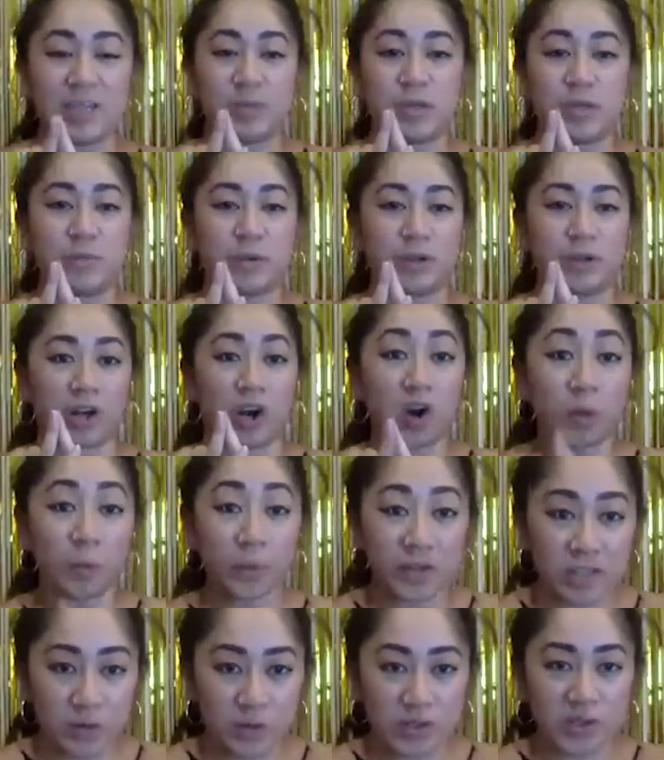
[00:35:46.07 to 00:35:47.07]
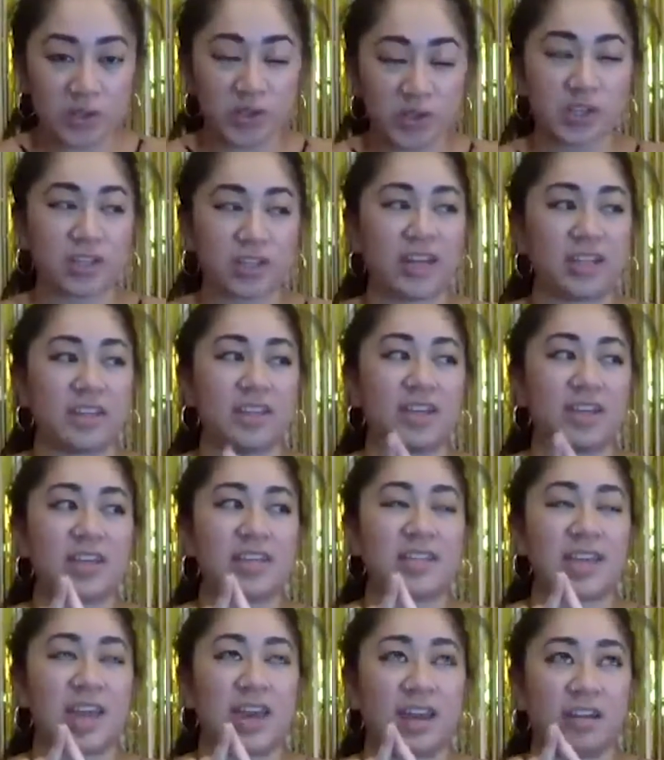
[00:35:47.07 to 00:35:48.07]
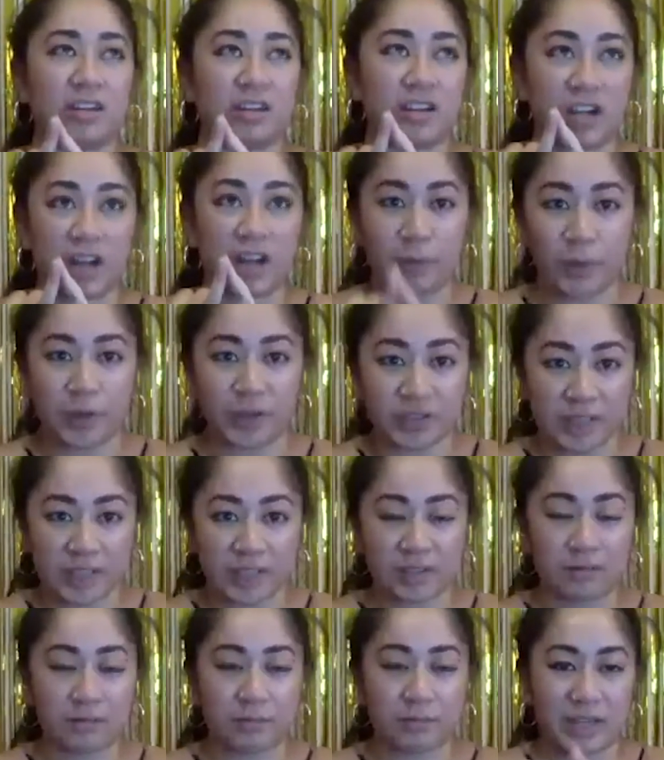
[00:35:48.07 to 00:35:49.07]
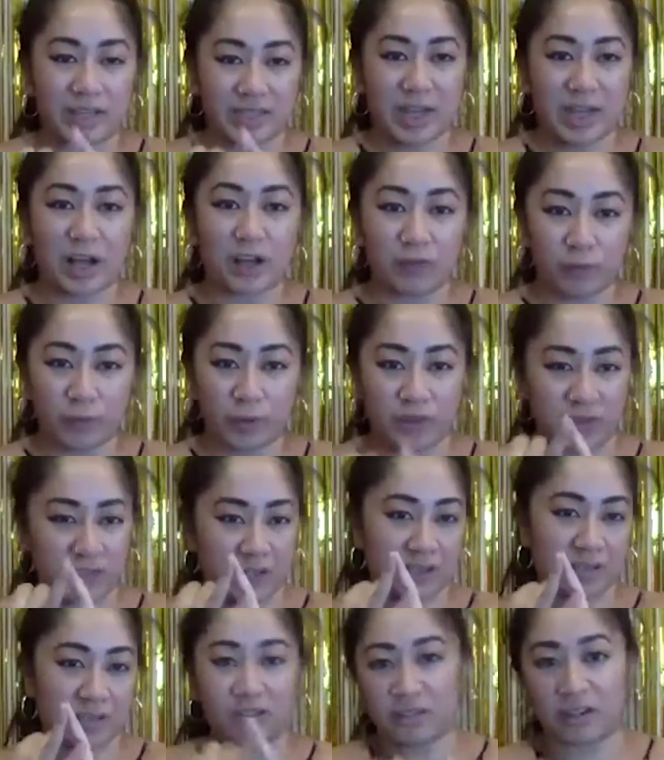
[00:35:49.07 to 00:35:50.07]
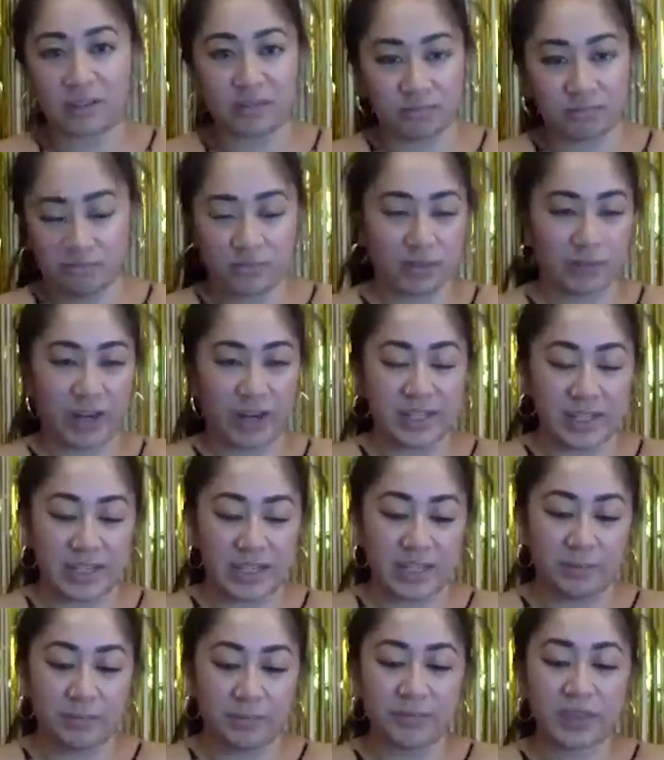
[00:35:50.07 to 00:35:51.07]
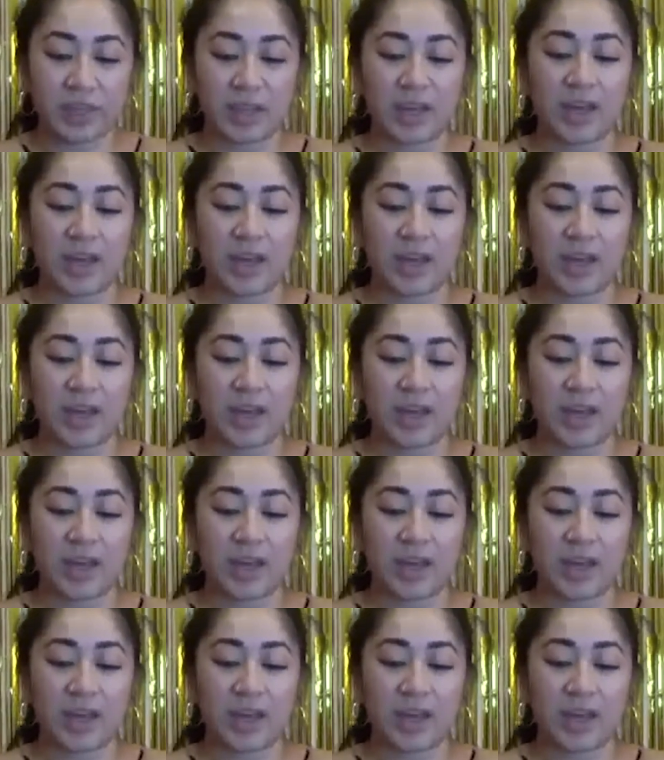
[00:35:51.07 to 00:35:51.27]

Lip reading: People are open to a solution like this, and could I build it myself with like the right team?